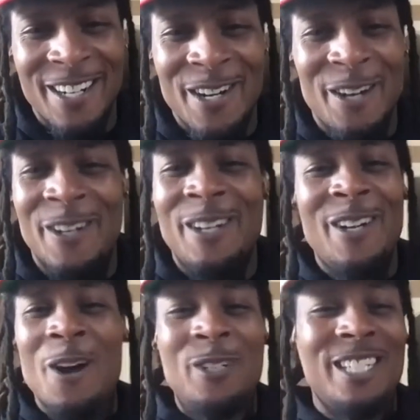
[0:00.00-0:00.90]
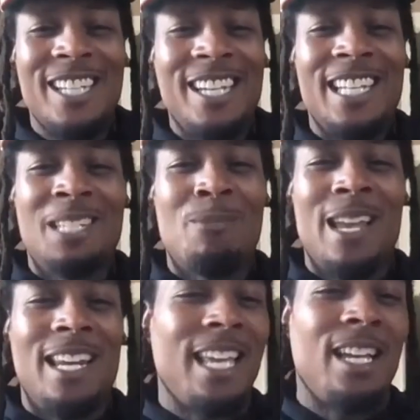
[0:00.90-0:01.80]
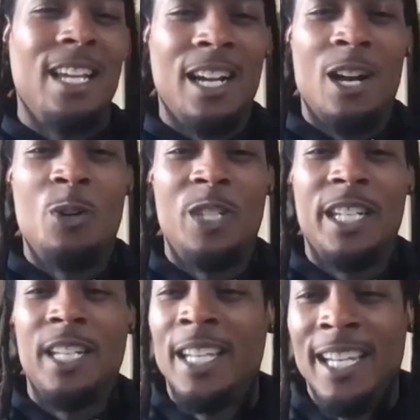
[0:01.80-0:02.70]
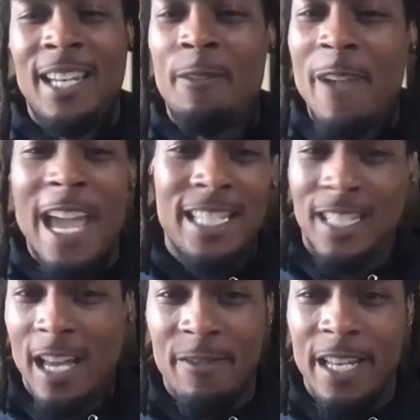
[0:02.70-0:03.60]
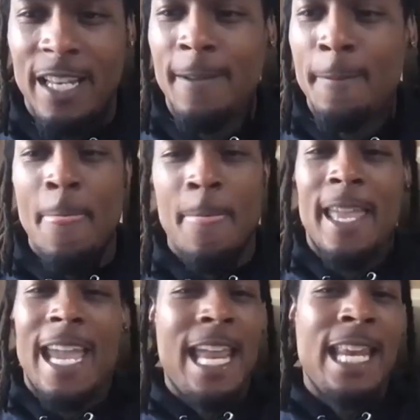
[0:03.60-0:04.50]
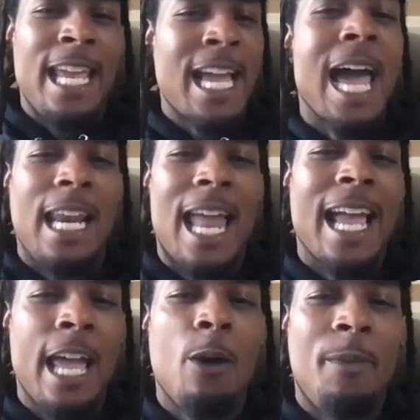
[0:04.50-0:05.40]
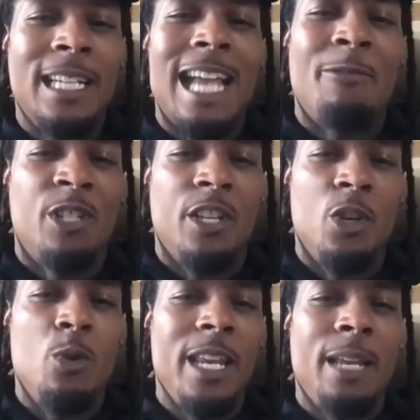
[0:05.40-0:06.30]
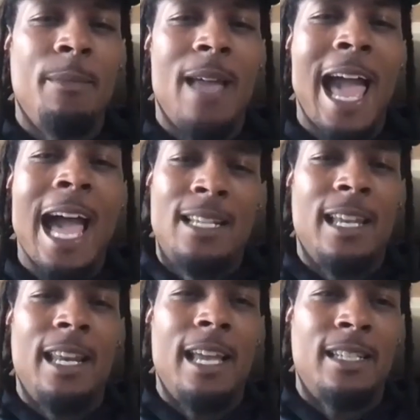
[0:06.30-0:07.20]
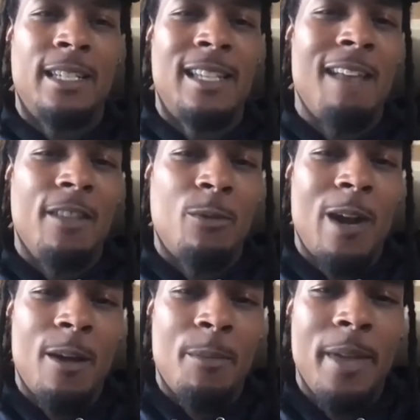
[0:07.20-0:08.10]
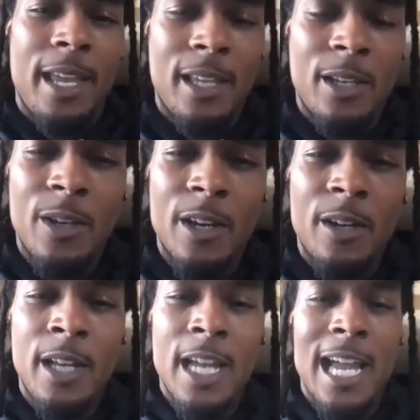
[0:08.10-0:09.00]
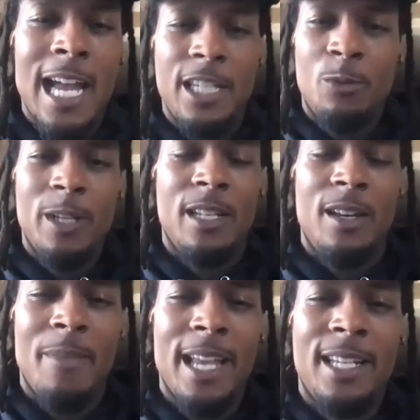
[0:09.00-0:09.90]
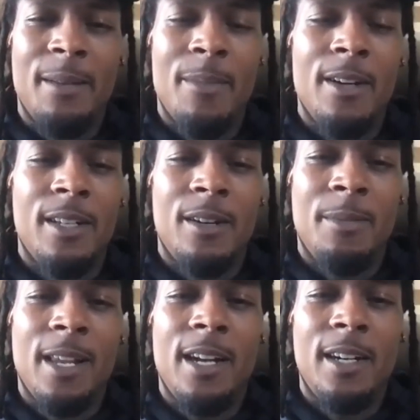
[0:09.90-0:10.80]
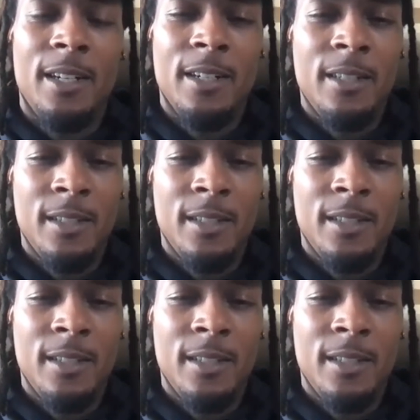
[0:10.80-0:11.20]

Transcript: You know, coaches couldn't explain it, they couldn't coach it. The fans loved it, and it kind of like helped because I was a unique asset as a seventh round pick. You know, I just wasn't a basic person or player.